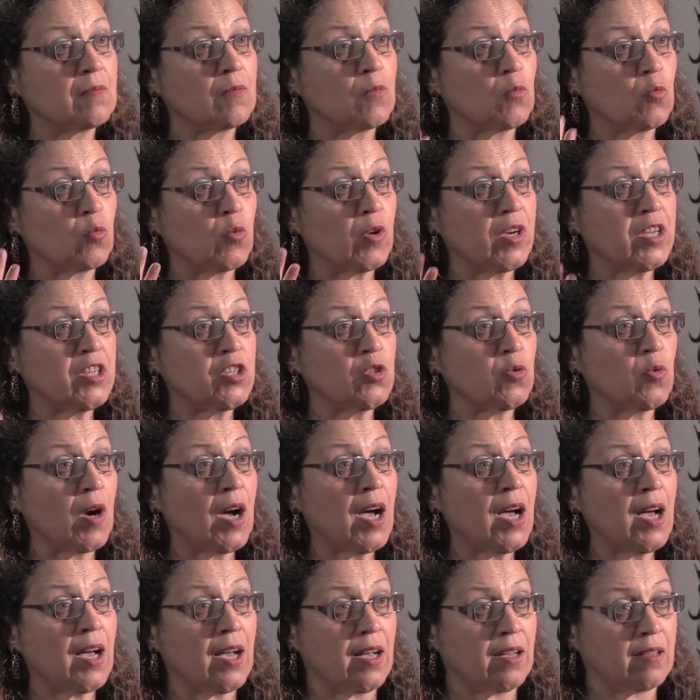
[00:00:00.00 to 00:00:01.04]
where you
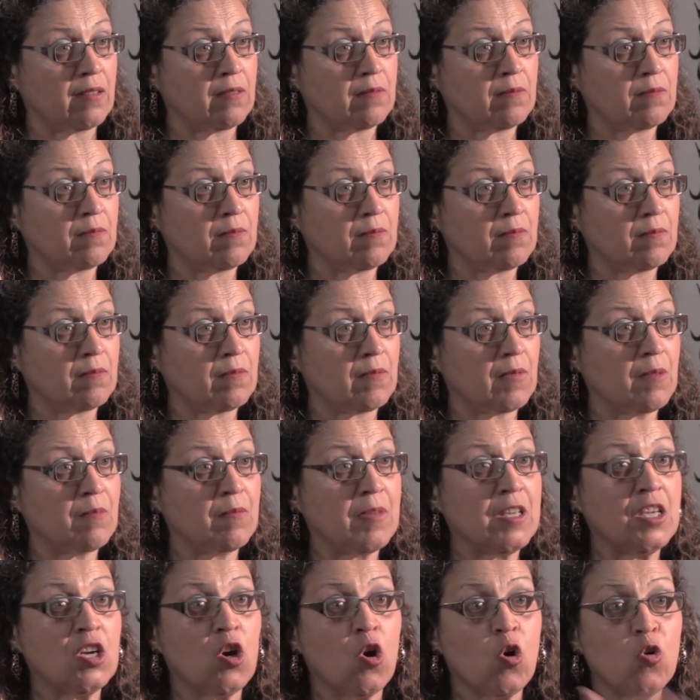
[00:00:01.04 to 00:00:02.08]
are.
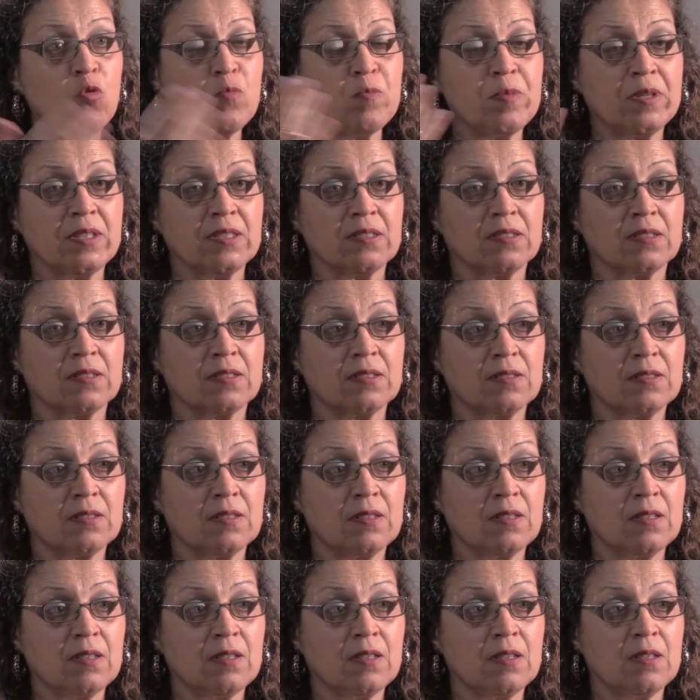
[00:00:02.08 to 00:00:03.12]
Be open.
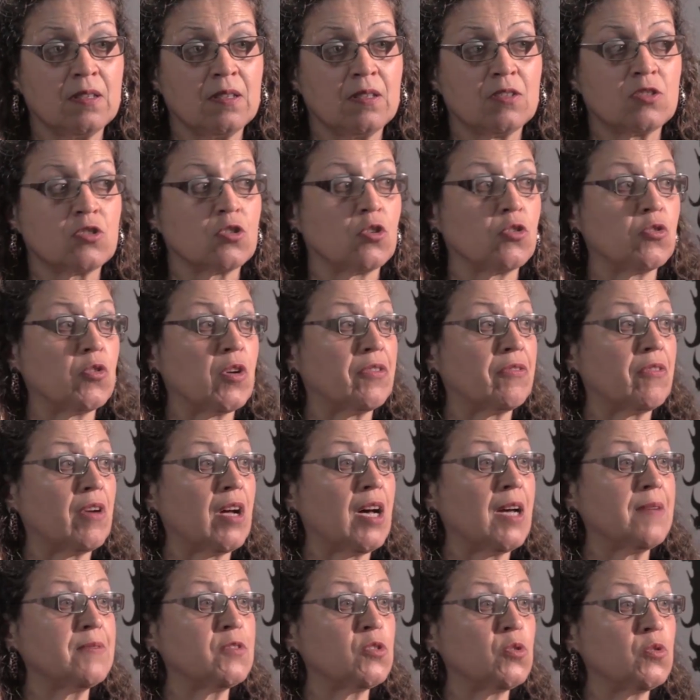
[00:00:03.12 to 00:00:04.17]
So you
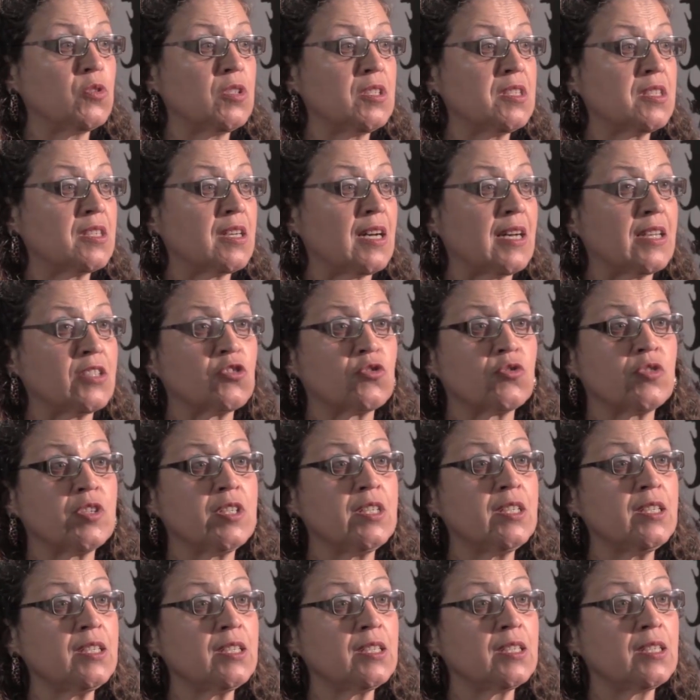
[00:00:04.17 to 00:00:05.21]
arrive to this
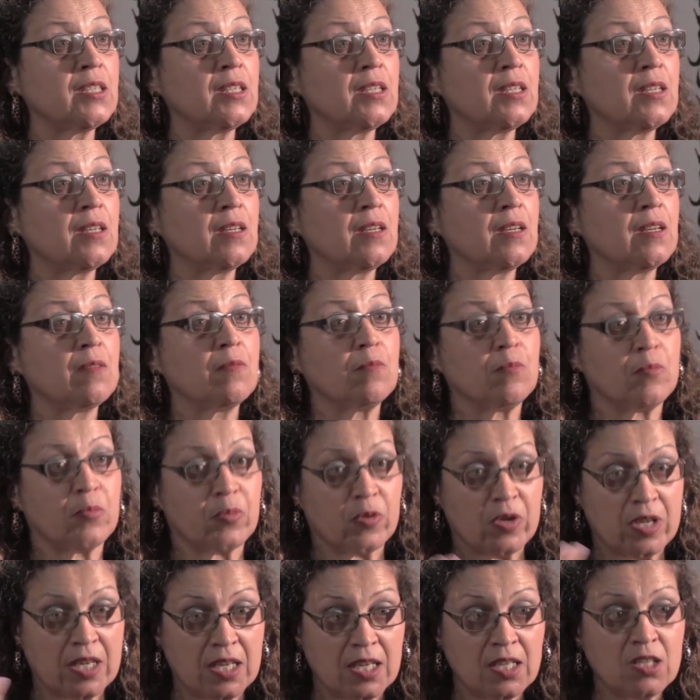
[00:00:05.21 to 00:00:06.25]
country,
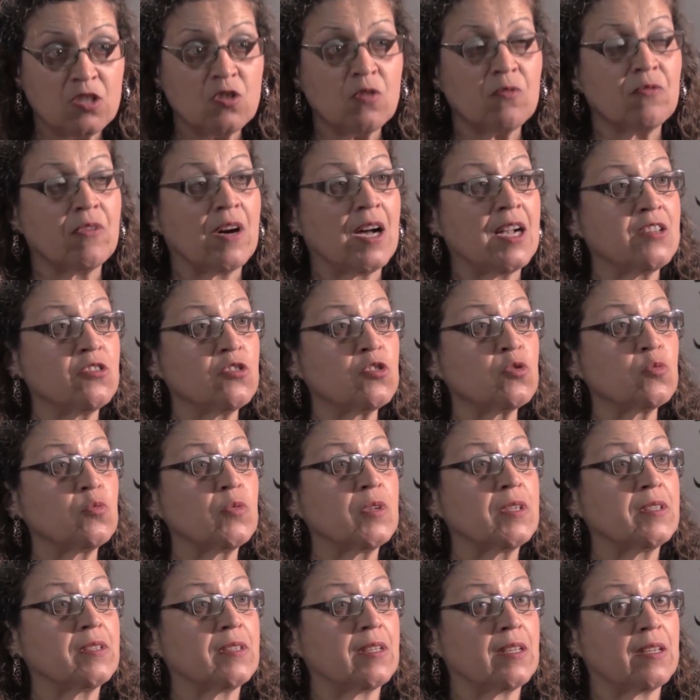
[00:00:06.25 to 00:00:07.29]
bring in your values,
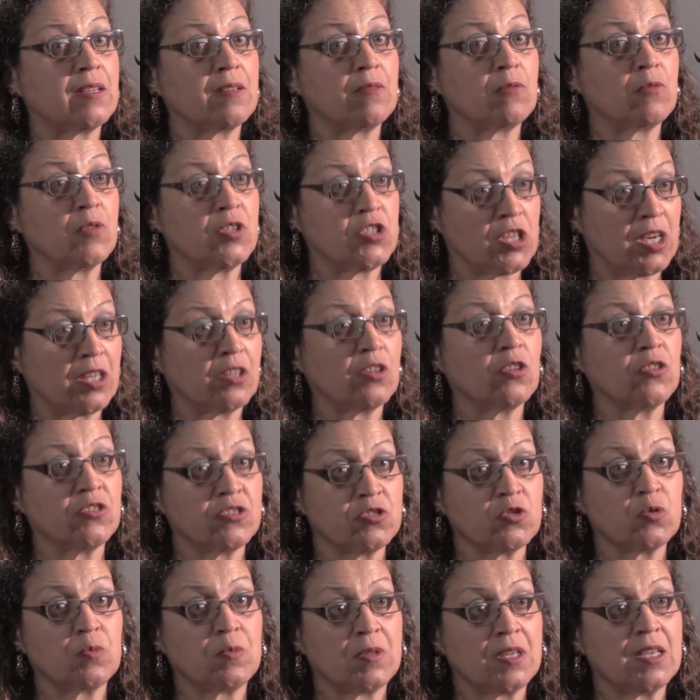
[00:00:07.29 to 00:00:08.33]
with, which are
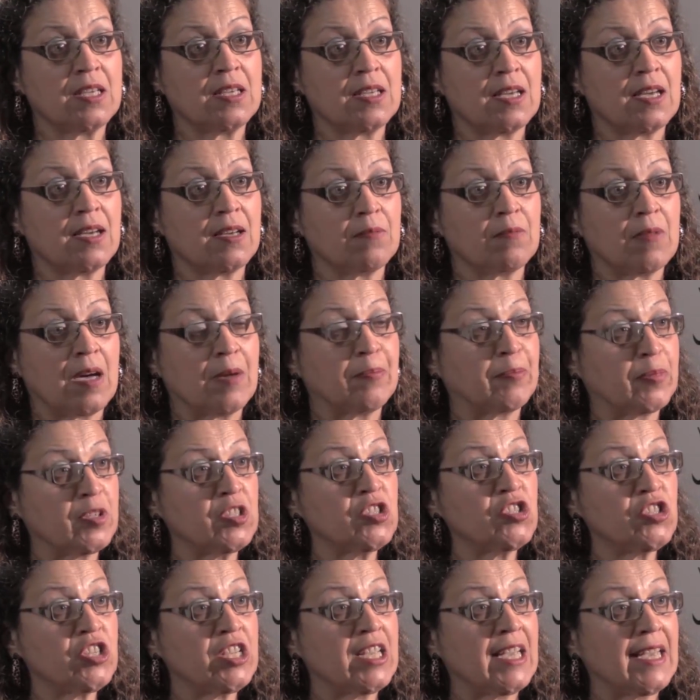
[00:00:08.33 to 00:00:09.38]
going to be uh,
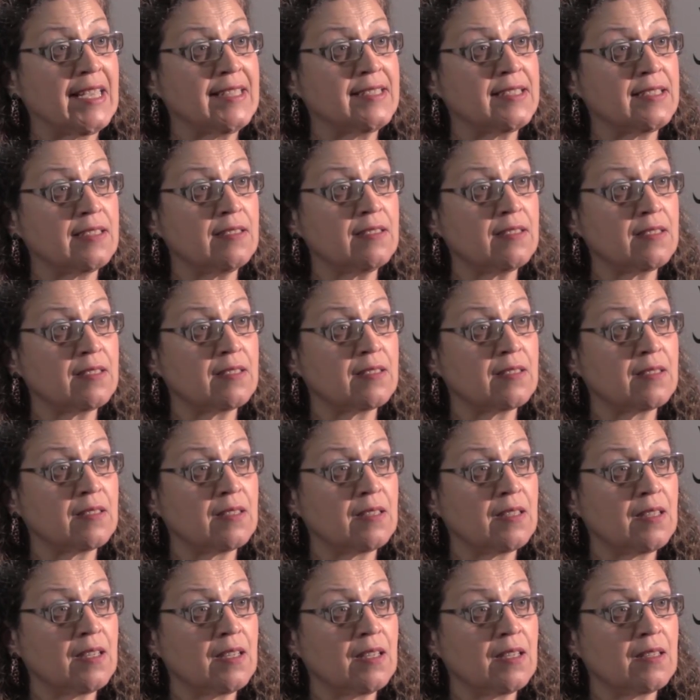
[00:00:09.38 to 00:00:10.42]
appreciated.
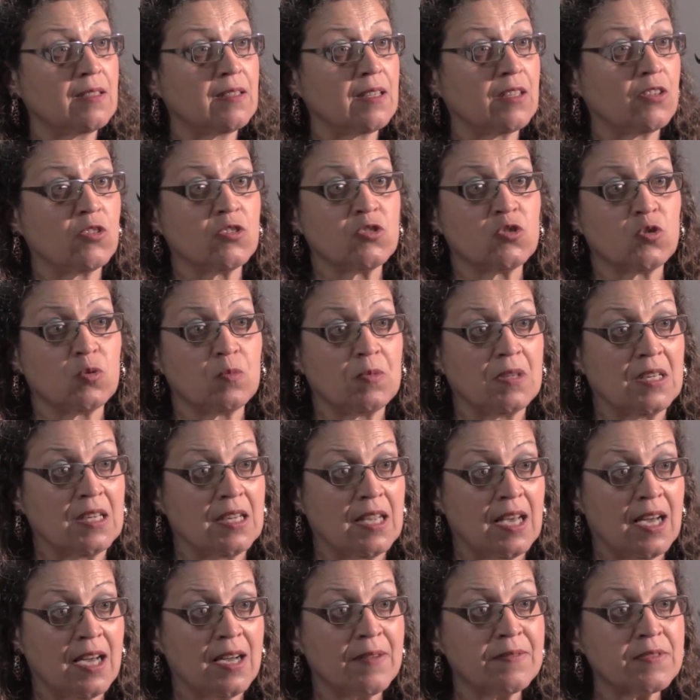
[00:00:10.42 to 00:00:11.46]
They're going to be
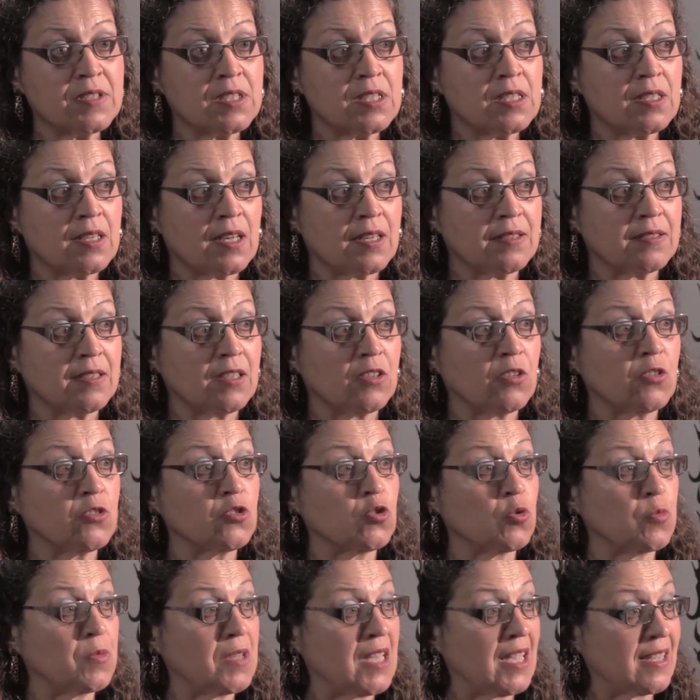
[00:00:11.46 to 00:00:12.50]
loved, and they're going
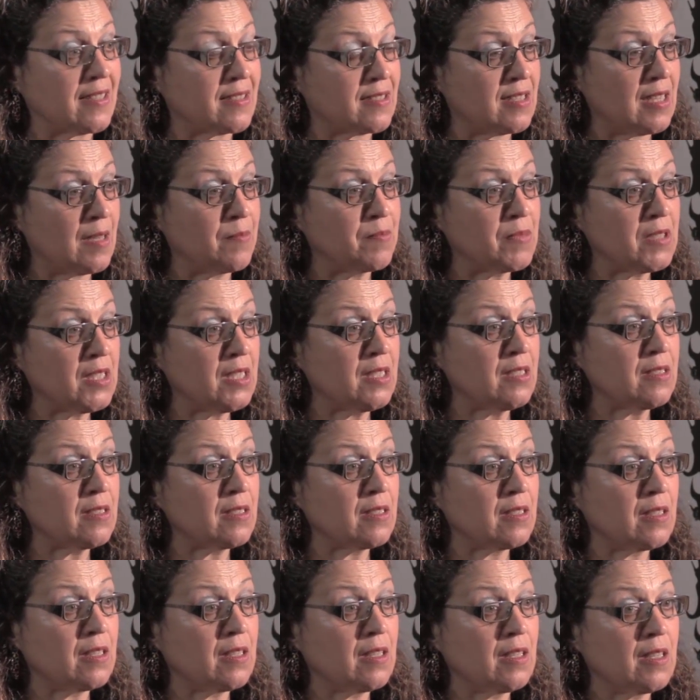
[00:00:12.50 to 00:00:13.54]
to be accepted
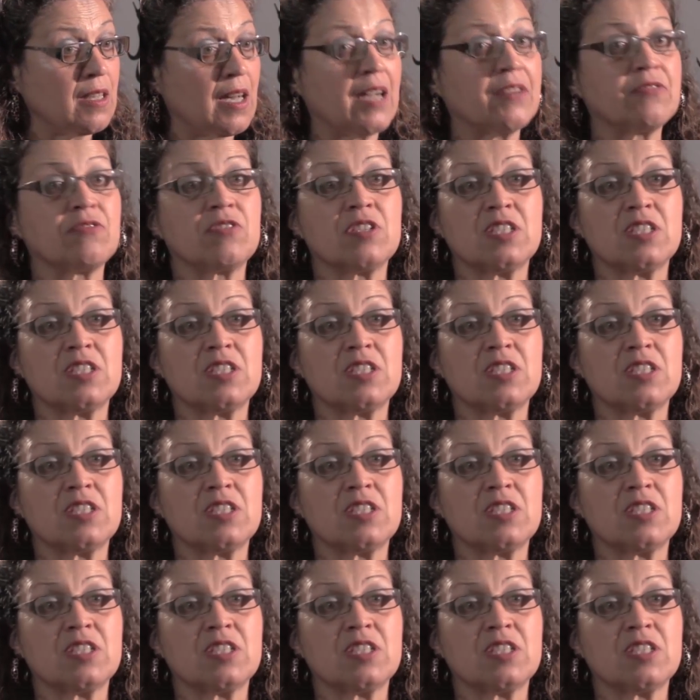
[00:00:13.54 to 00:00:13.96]
and